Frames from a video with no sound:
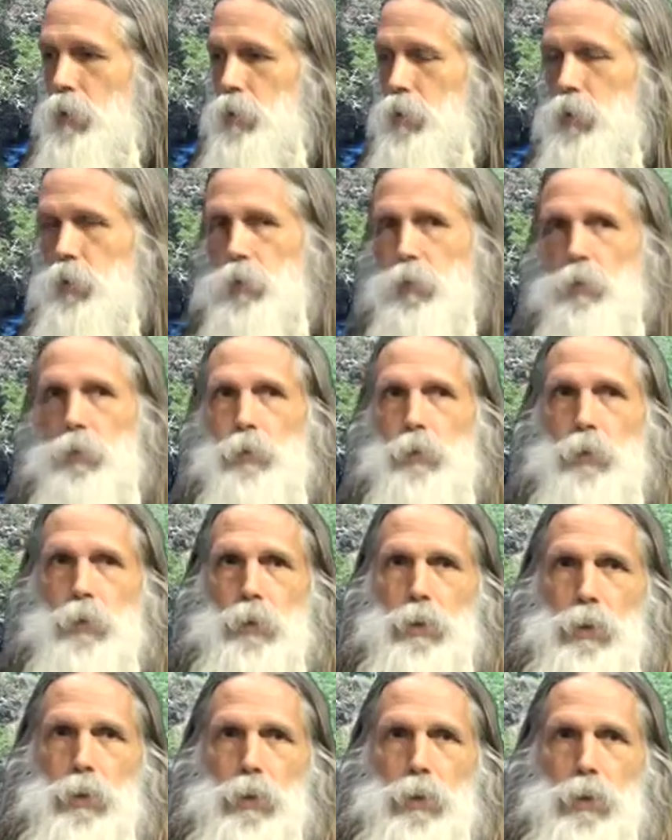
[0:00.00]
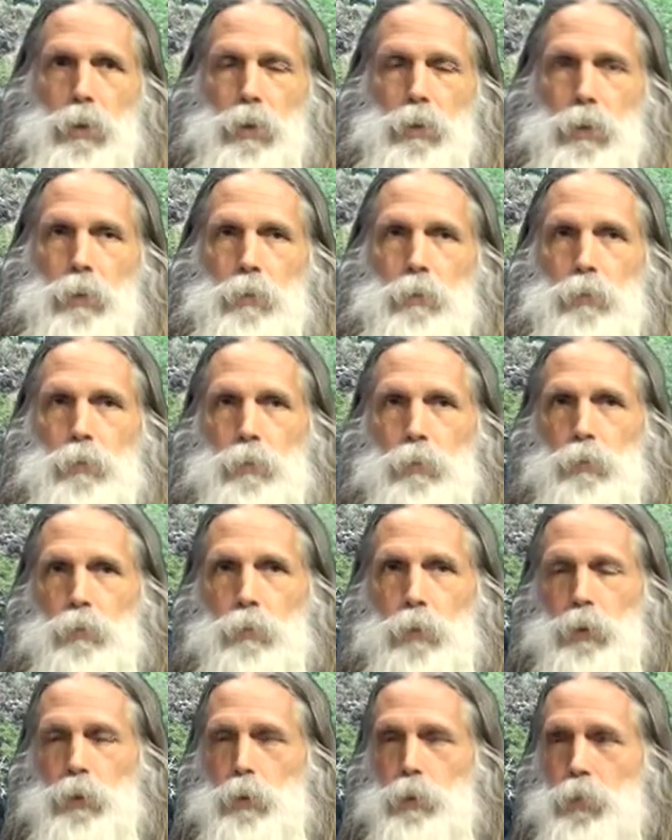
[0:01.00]
So uh,
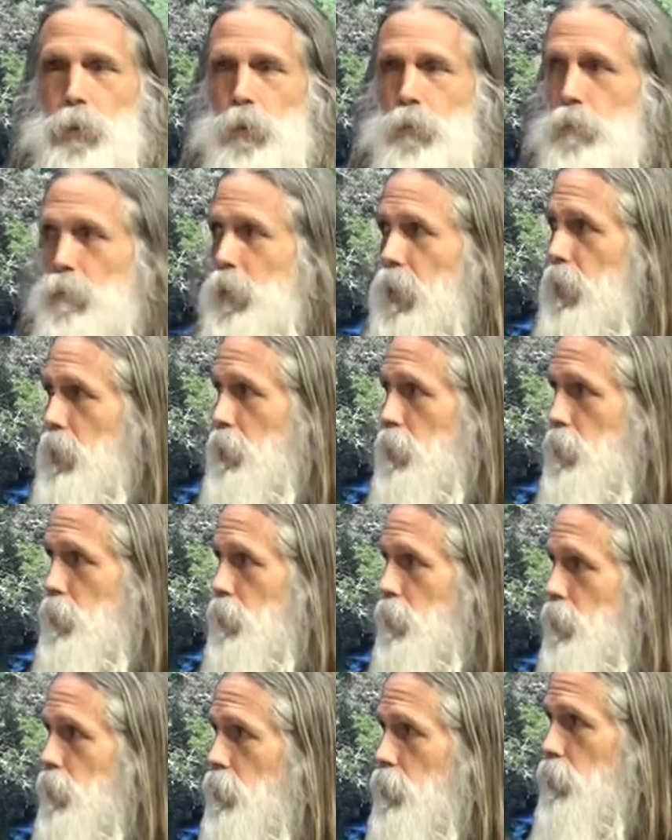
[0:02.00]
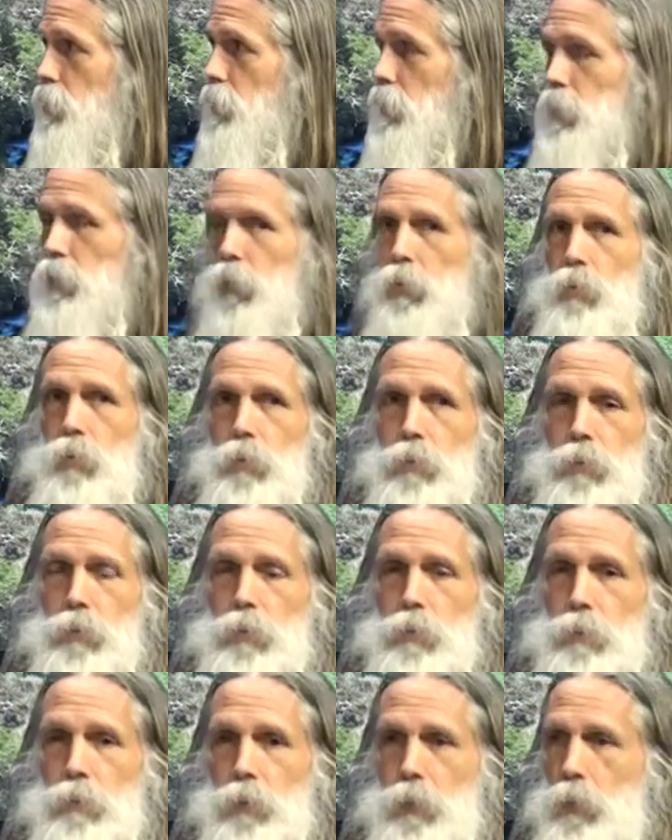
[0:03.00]
once we're in phase two, it's a whole
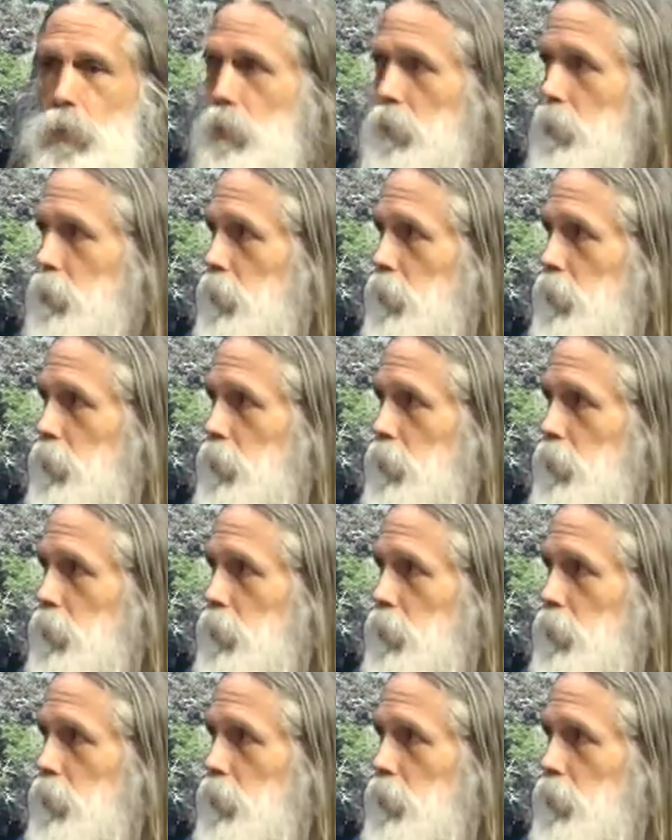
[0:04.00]
different